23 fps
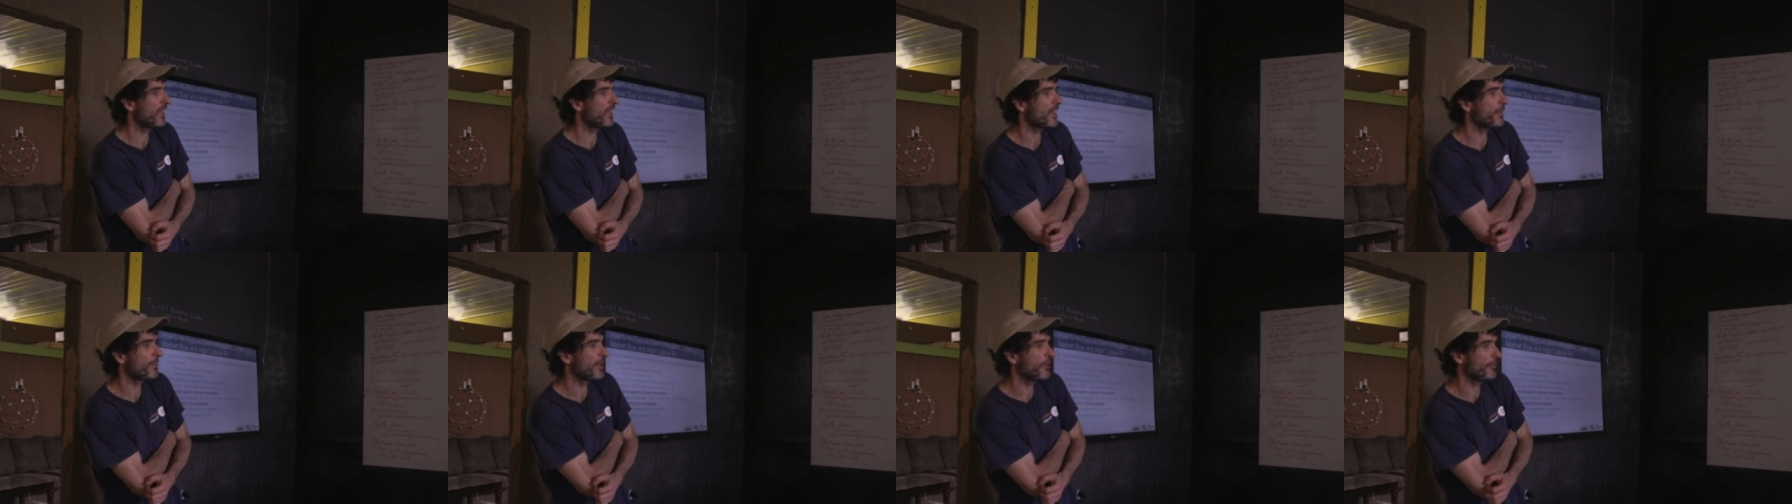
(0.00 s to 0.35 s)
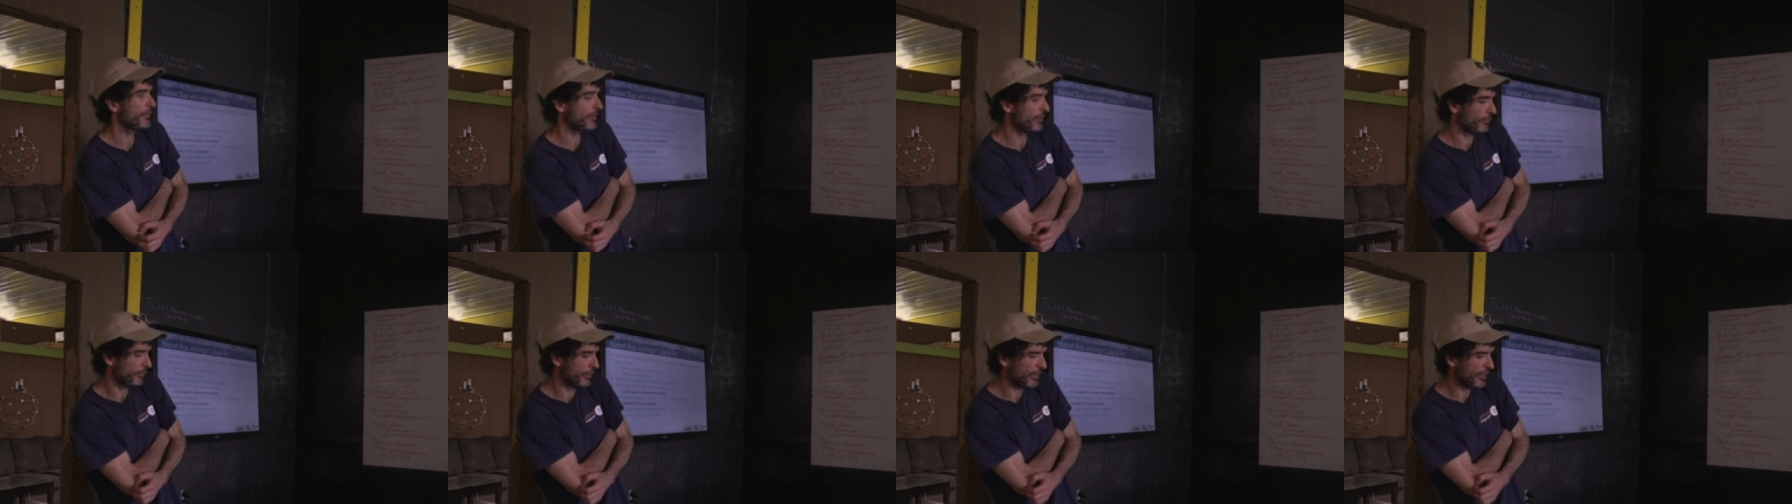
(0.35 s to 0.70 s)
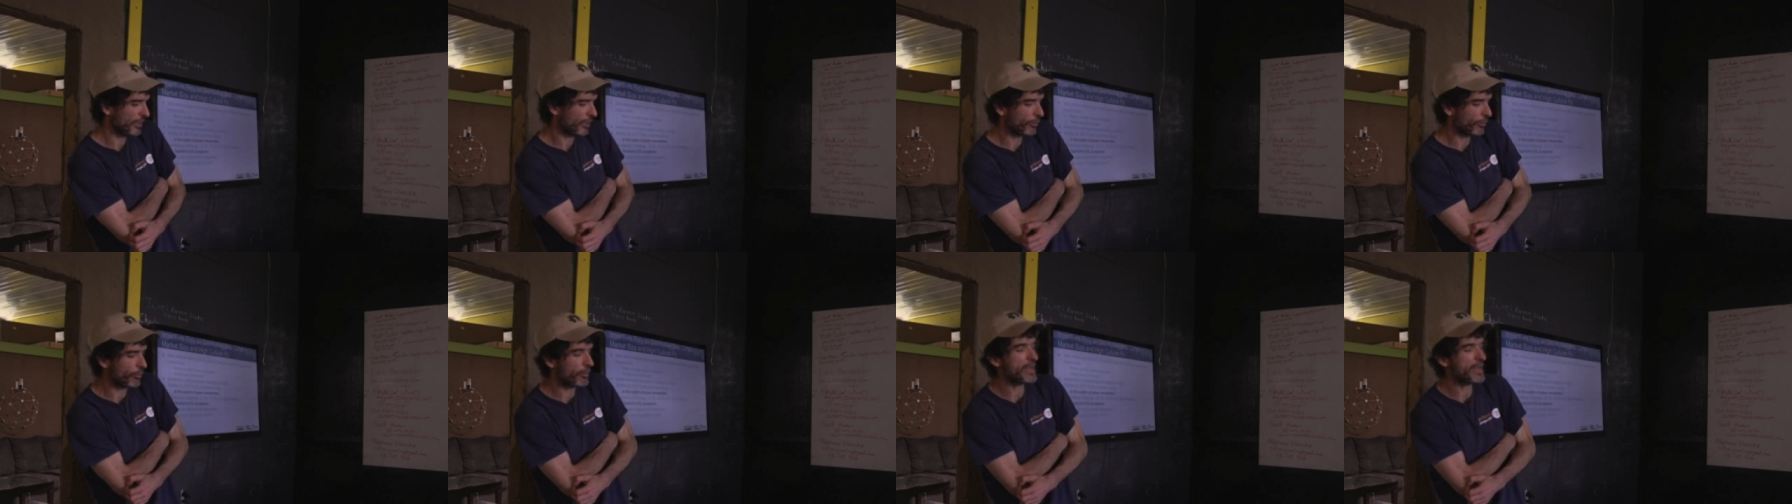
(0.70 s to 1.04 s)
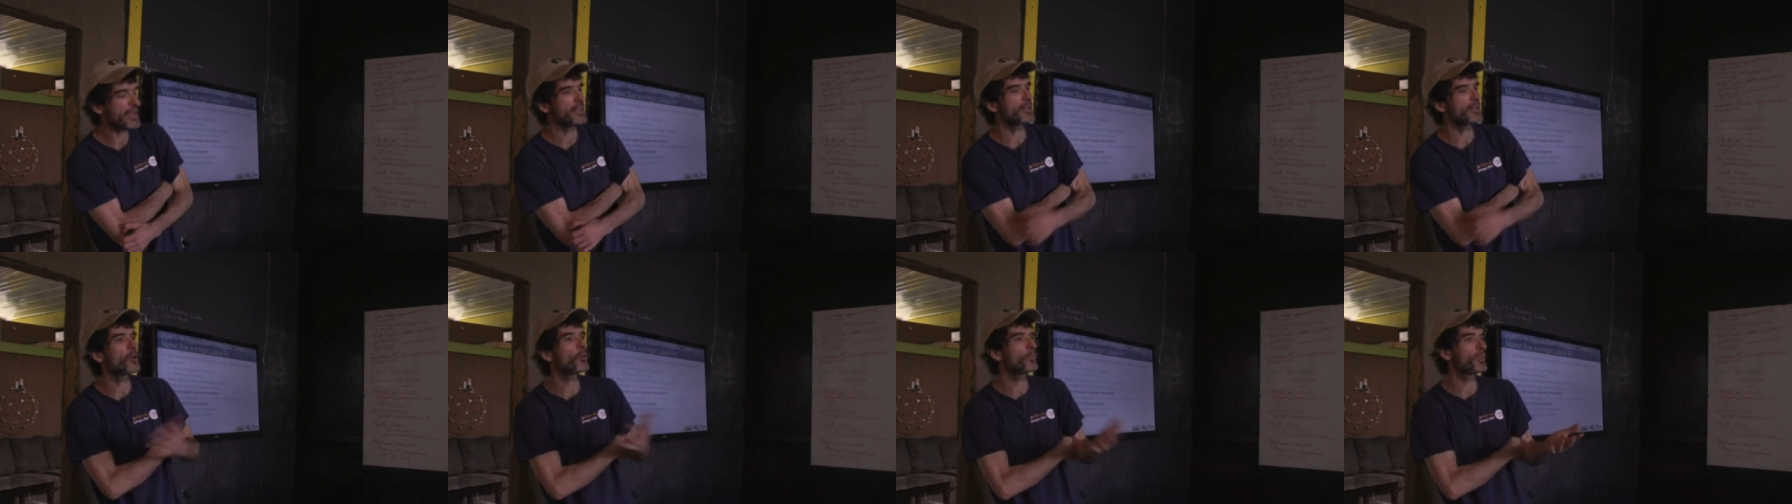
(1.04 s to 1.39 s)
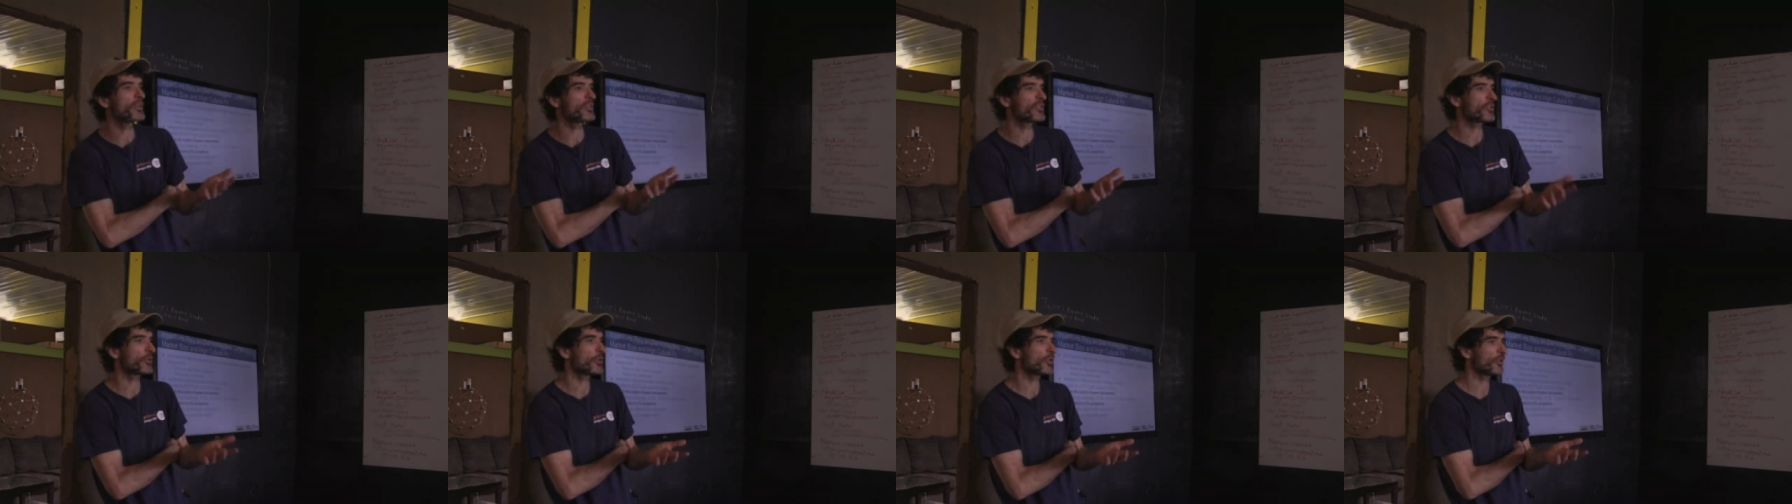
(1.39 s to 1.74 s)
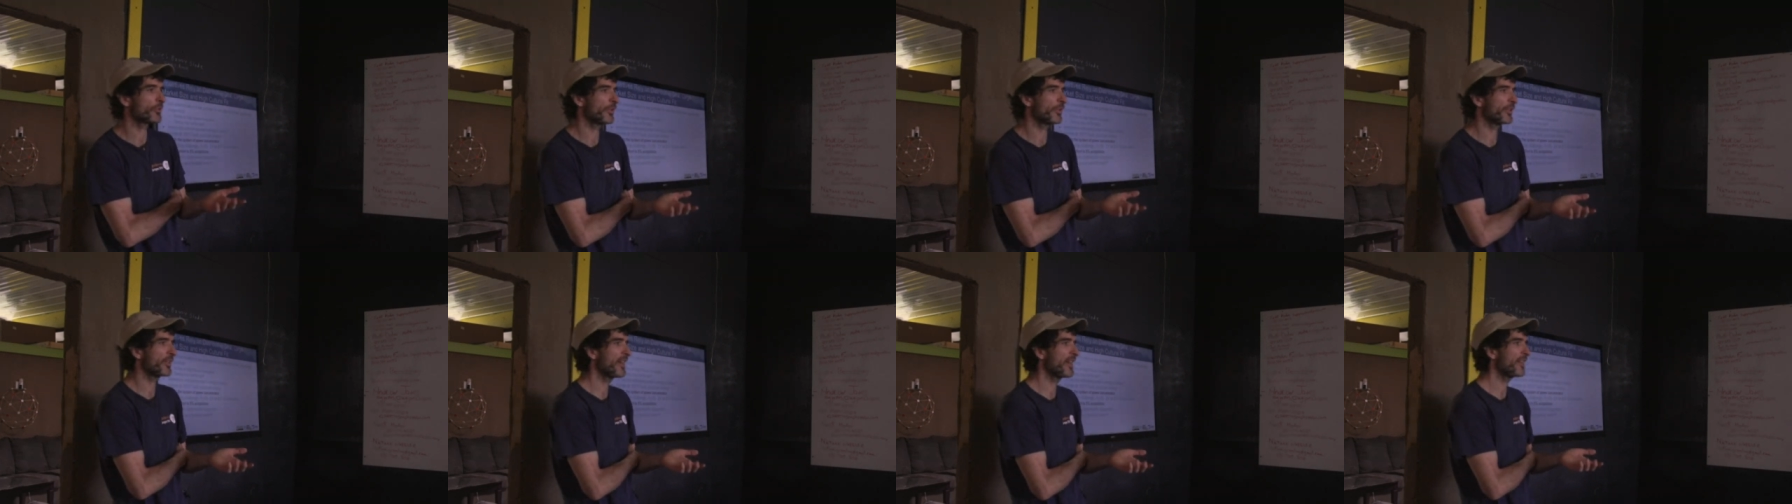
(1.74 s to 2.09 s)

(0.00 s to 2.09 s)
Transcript: economy, we equate open source with